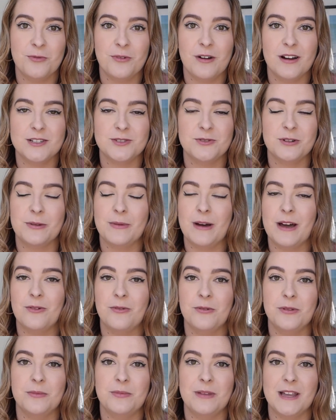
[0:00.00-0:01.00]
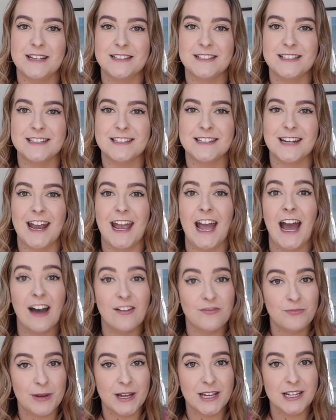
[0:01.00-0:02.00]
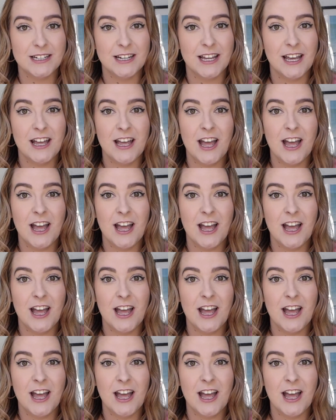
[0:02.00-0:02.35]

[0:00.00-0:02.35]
where I talk about all the places that I have been.